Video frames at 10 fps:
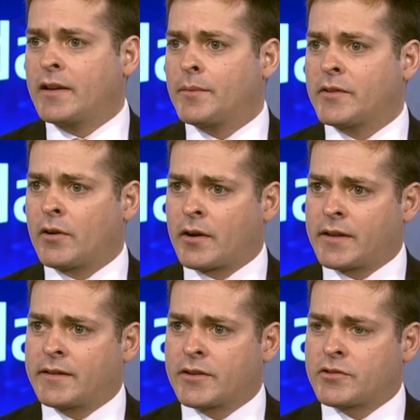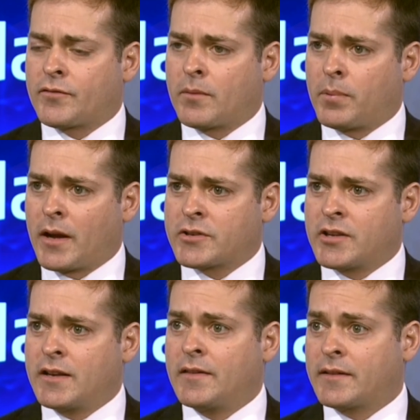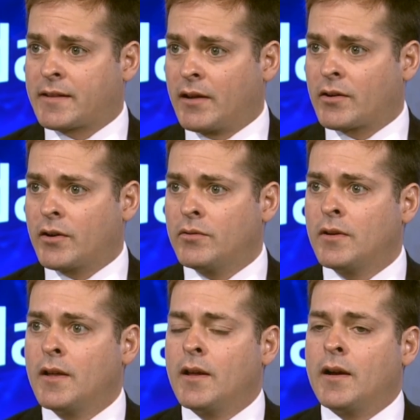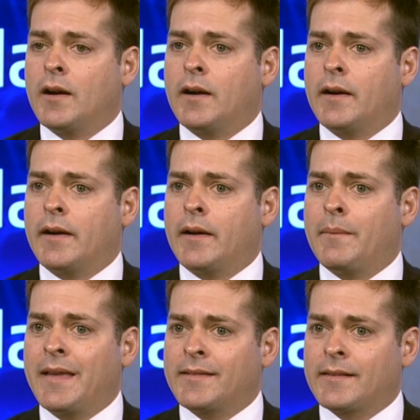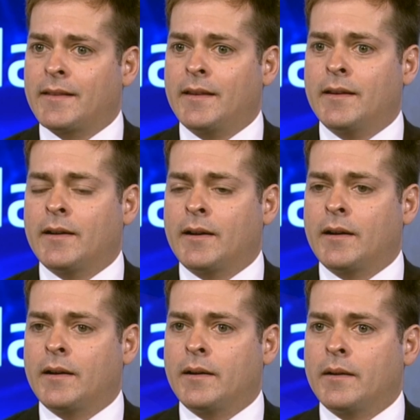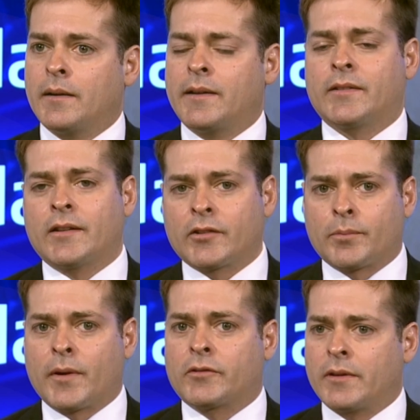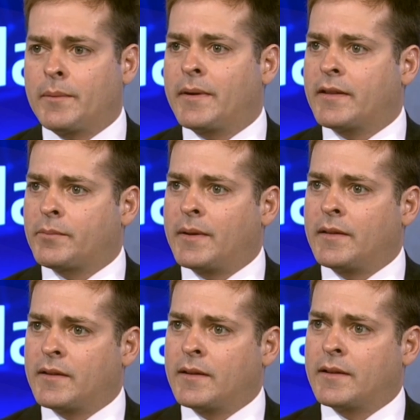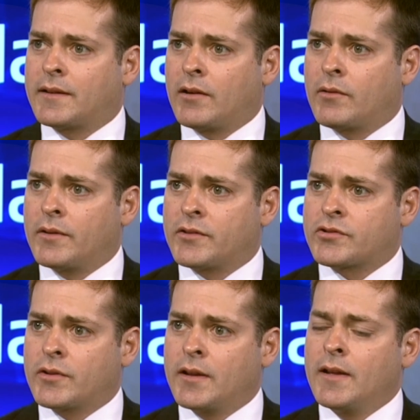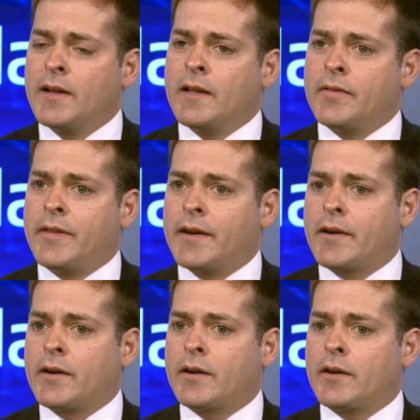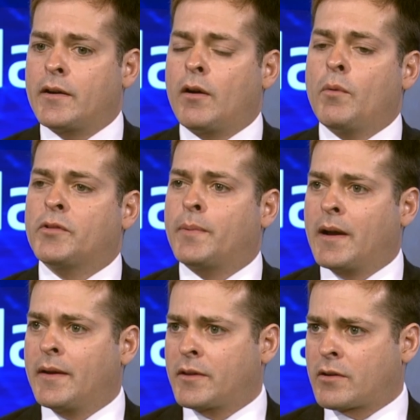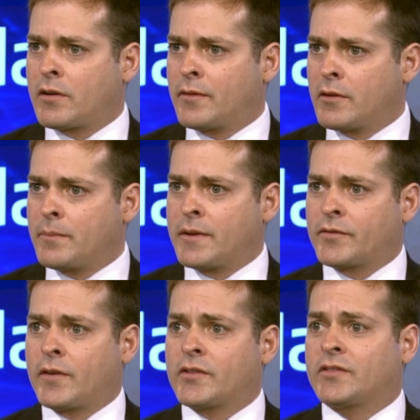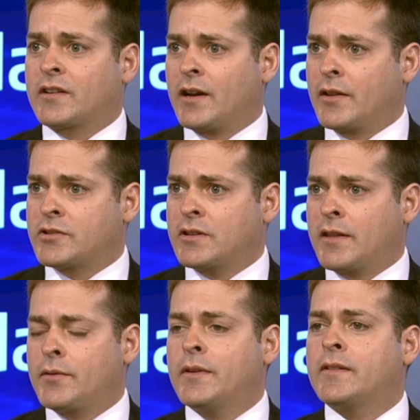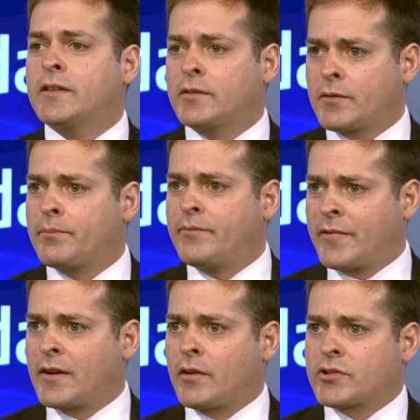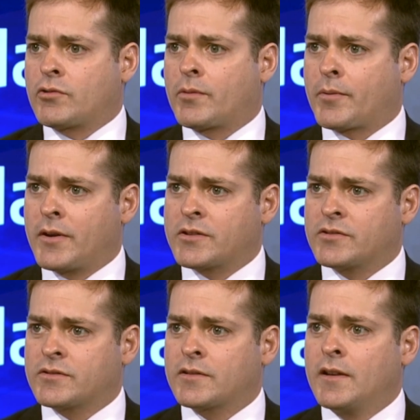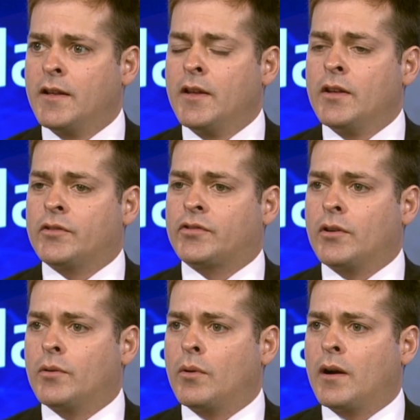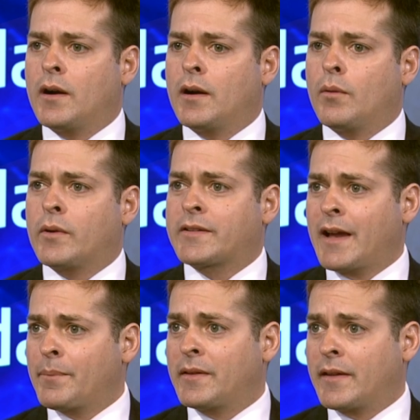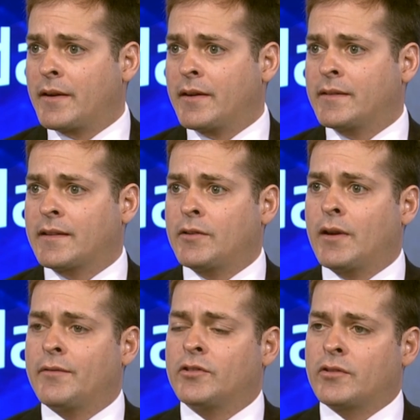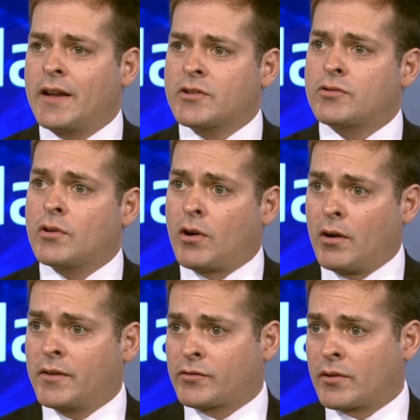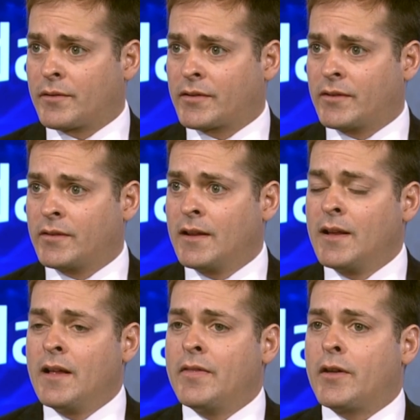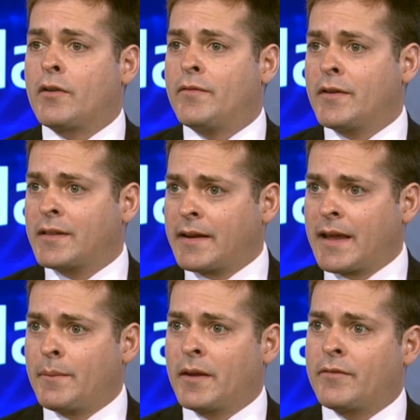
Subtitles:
up the architecture for a blockchain in the telco. Amazingly, and it's not a surprise to anybody who's been in the telco industry, they're always behind the curve a little bit as far as technology, and the reason is they're very large corporations. So what's happened there is that you have international calling services that are very dynamic,